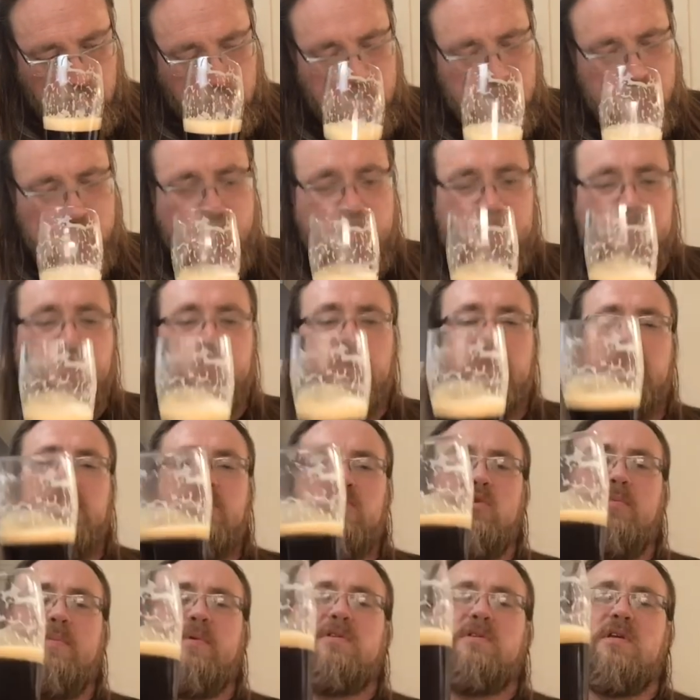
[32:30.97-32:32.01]
It's rich. There's
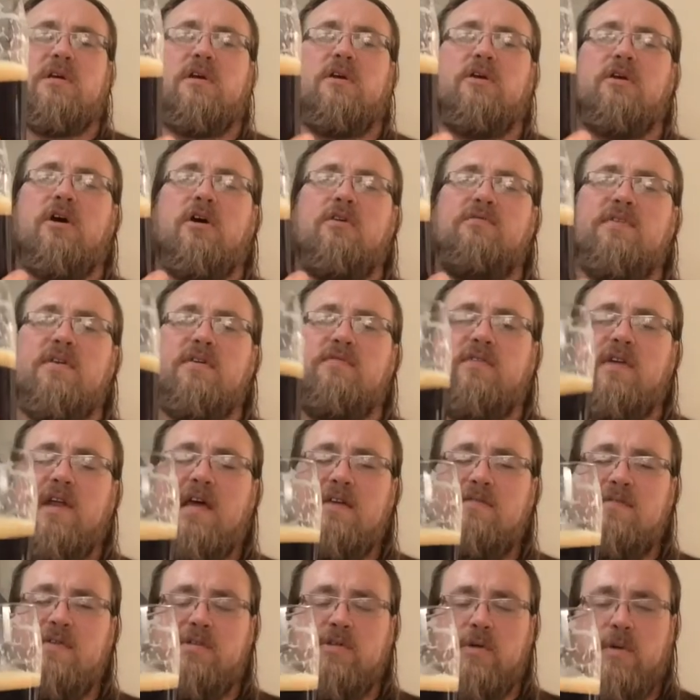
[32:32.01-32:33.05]
almost like a coffee
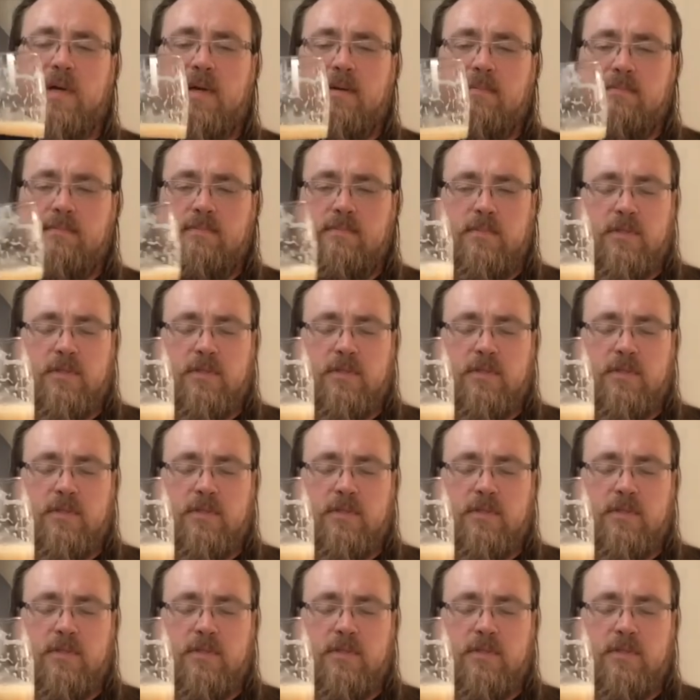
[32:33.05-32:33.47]
flavour to it.